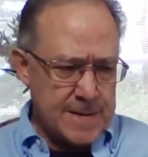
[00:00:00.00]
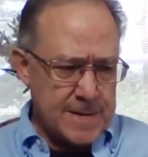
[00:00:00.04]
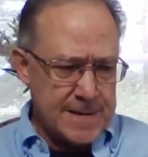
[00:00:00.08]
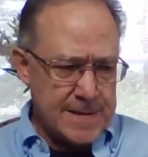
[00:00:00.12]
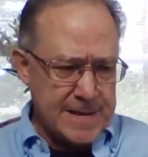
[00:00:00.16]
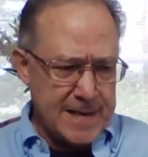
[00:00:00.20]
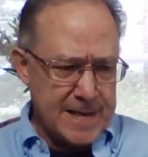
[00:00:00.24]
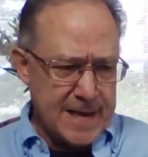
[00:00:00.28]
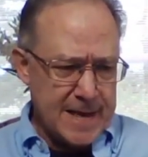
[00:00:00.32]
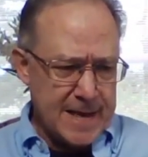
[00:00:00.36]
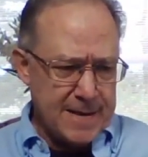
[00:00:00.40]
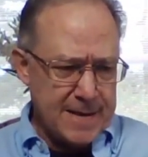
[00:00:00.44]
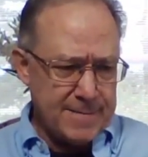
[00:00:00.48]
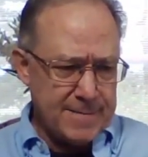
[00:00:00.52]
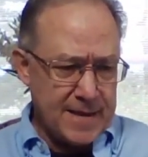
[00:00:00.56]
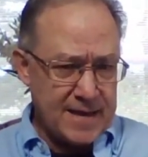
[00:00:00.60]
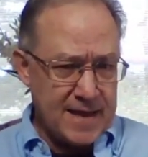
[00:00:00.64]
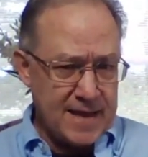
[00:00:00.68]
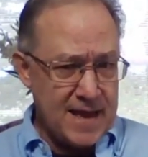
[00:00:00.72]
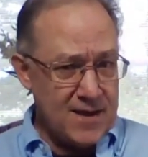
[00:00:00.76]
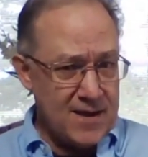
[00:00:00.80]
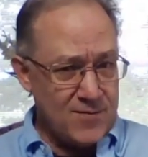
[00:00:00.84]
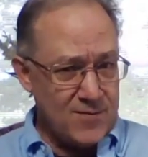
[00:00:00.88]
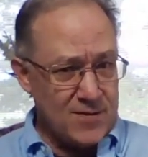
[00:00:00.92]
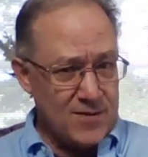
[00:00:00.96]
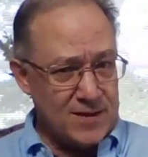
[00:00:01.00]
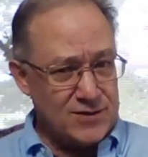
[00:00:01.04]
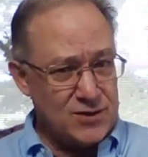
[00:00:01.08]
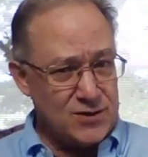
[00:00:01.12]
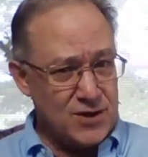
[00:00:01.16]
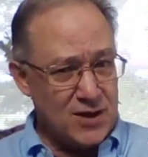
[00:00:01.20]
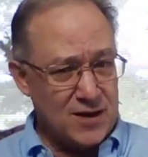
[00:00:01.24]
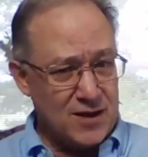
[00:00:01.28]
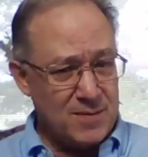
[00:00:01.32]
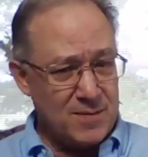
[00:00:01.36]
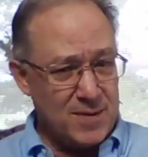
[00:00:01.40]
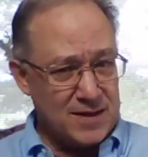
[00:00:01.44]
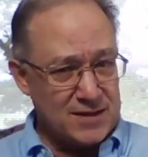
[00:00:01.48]
I can't really
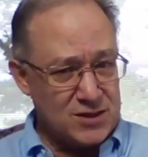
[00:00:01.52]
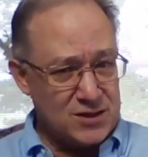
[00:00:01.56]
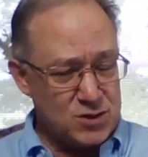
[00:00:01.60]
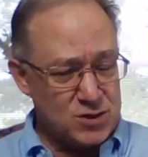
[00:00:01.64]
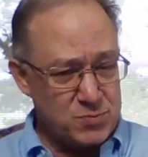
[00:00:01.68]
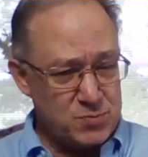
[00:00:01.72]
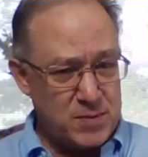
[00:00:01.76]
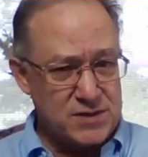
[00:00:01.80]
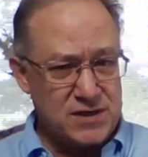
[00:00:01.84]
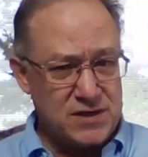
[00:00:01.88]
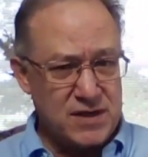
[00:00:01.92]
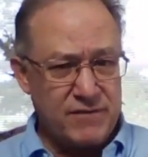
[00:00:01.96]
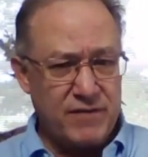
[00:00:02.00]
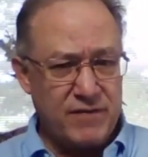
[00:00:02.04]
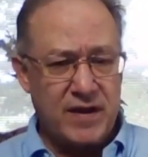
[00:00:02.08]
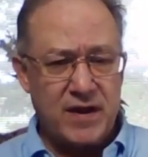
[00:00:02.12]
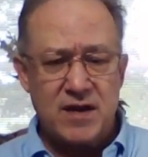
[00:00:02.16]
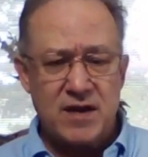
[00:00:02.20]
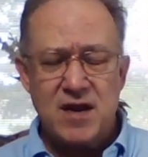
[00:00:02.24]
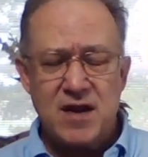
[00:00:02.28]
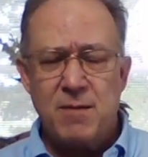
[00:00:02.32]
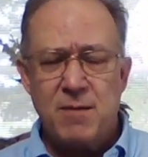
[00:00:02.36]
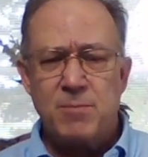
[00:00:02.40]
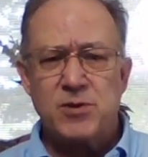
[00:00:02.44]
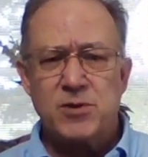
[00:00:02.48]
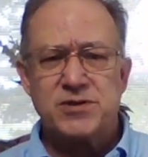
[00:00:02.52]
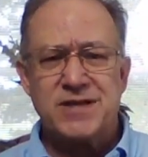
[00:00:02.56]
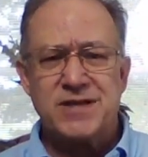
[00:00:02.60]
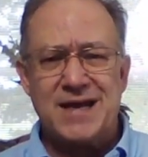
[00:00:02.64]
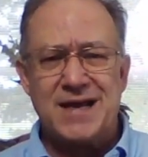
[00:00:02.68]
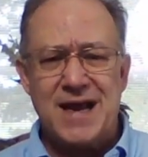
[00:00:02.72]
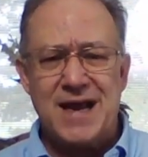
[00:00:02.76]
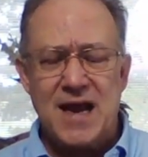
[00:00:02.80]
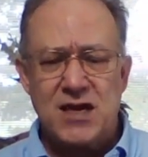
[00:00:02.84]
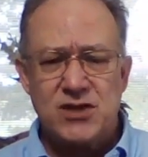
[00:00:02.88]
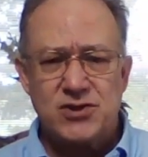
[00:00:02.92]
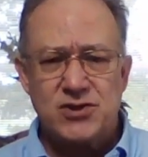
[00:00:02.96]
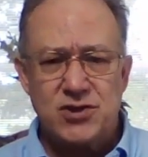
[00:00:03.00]
talk about the specific numbers that
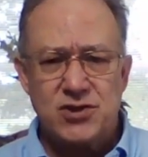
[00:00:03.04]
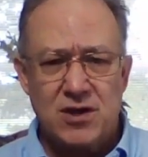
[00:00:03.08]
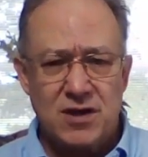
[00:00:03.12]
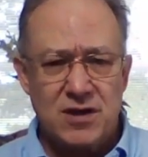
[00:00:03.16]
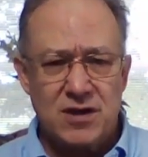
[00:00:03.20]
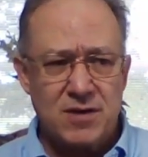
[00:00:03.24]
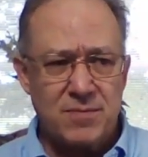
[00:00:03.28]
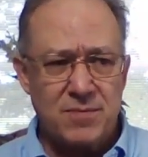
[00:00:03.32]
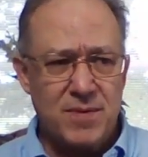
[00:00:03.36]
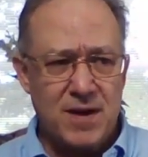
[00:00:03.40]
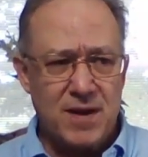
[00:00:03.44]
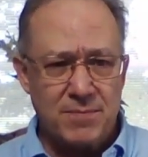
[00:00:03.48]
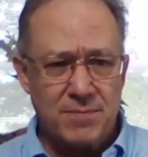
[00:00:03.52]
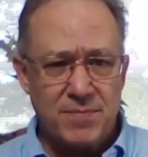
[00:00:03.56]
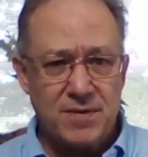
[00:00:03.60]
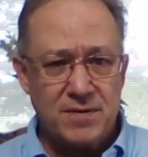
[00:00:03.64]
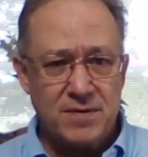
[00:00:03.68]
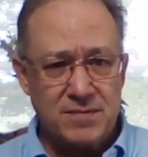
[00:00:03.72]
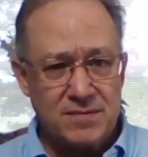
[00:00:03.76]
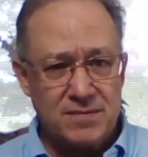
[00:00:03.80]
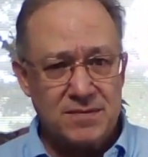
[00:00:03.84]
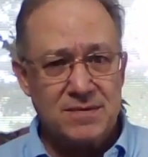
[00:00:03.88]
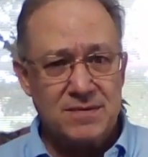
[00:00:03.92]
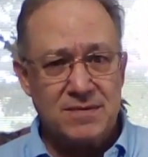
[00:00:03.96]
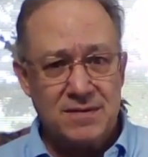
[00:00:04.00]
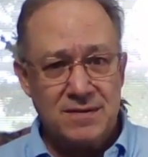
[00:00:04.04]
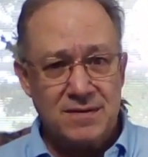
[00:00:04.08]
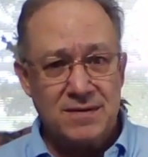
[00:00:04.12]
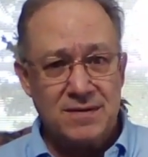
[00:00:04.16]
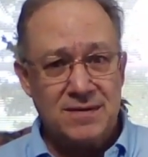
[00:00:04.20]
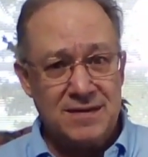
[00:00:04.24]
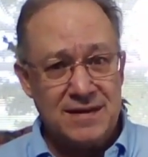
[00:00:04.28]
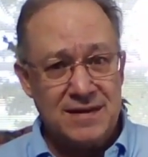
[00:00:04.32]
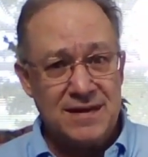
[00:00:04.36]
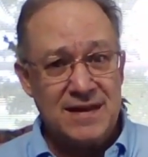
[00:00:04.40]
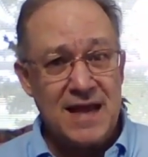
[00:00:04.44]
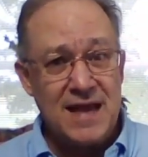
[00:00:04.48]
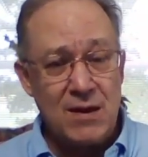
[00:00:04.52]
Ash talked about, but
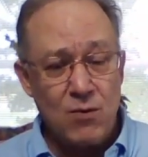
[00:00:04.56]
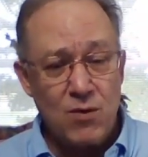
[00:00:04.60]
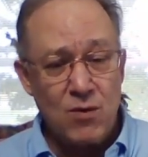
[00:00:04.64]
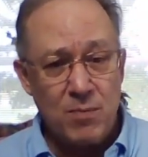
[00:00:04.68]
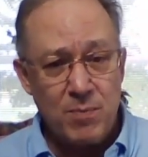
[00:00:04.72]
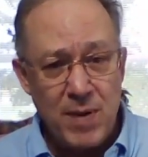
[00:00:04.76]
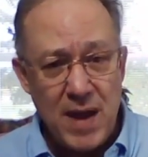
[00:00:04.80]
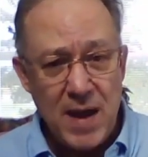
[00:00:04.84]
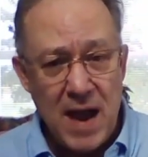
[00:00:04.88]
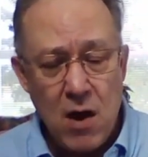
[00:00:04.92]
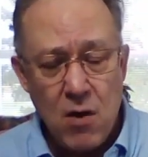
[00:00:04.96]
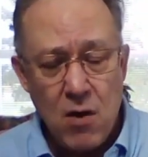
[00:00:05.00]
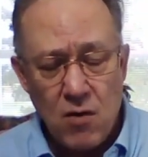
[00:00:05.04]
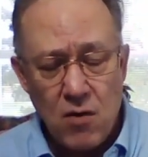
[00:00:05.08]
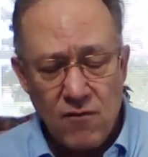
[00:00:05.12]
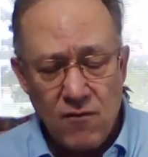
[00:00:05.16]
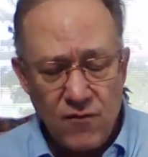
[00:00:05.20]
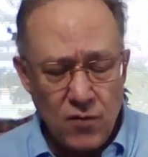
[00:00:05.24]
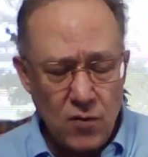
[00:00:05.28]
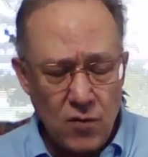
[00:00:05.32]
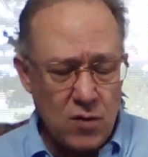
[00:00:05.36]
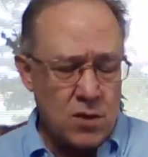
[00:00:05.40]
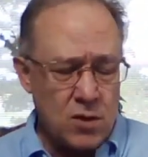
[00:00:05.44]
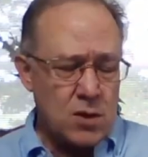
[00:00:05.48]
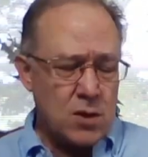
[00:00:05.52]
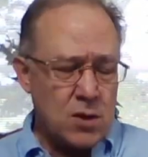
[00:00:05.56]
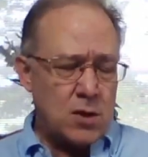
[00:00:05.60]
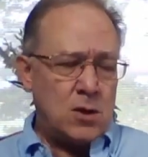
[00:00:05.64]
they were powerful.